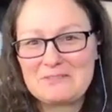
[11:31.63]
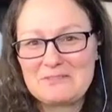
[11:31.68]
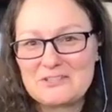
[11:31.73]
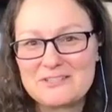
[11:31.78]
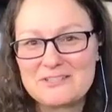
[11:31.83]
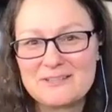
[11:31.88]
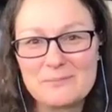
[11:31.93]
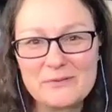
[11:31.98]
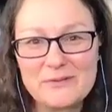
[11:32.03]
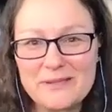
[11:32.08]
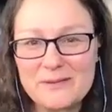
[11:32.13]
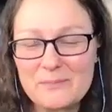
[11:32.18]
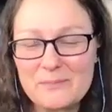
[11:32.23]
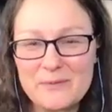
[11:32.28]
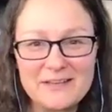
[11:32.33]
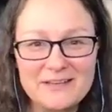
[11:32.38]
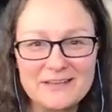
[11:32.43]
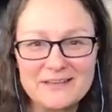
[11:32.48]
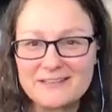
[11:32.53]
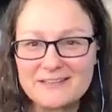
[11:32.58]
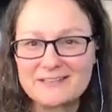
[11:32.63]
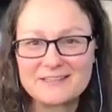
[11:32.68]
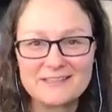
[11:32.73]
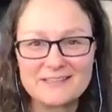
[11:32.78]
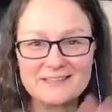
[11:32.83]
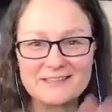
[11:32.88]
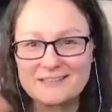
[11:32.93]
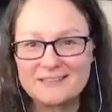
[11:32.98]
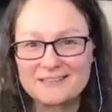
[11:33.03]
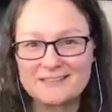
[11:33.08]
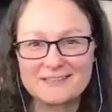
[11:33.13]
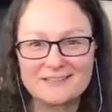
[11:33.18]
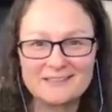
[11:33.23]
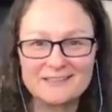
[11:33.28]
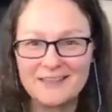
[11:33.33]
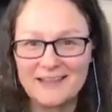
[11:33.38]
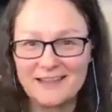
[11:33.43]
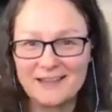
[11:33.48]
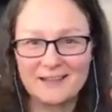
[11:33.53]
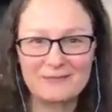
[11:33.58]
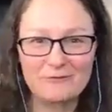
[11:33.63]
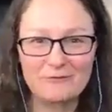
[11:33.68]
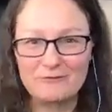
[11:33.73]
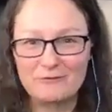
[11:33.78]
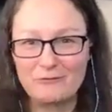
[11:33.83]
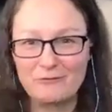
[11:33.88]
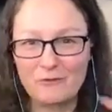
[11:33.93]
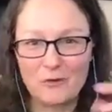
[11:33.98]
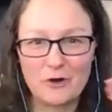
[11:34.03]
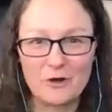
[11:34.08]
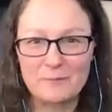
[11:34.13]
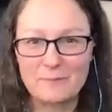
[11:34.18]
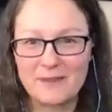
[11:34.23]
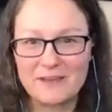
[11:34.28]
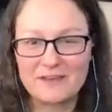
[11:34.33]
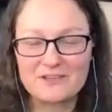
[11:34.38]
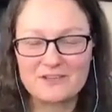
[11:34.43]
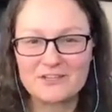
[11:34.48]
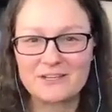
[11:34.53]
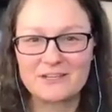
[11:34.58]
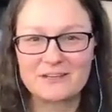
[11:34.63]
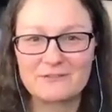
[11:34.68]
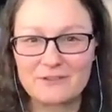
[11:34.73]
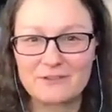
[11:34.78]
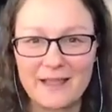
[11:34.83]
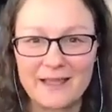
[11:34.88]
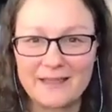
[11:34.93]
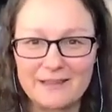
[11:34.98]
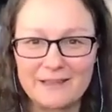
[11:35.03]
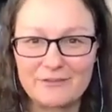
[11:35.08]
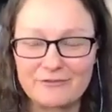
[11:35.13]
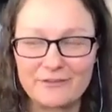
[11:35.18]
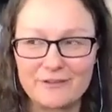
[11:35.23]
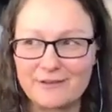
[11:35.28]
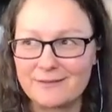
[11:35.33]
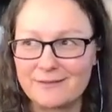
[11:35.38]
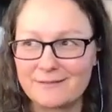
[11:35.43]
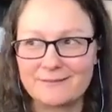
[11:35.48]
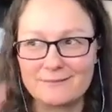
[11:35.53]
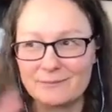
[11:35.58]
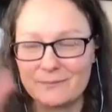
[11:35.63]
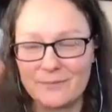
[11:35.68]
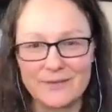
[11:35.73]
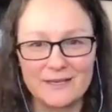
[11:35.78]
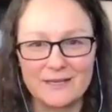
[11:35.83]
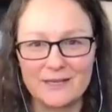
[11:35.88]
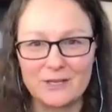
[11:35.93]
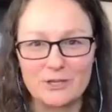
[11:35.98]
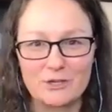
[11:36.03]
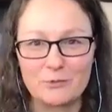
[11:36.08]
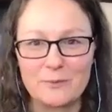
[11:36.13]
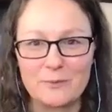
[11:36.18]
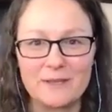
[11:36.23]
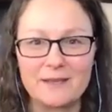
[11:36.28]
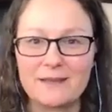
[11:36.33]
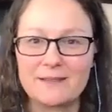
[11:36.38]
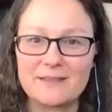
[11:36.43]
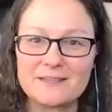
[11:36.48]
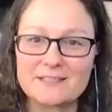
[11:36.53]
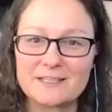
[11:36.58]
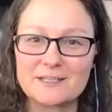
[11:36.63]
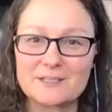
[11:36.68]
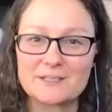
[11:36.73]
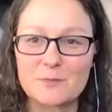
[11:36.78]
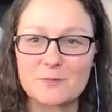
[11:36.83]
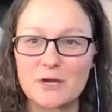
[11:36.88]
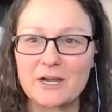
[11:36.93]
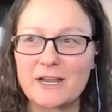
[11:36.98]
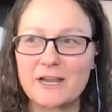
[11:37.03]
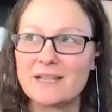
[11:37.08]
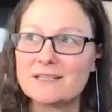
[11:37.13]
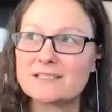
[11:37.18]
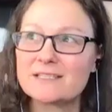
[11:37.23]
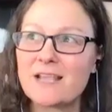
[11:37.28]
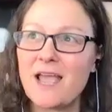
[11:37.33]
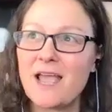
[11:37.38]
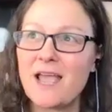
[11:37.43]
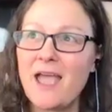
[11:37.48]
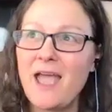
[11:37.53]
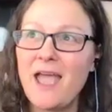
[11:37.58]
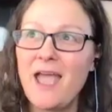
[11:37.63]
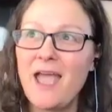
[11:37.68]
They're simply opinions in this like formation of life and being a human in this experience.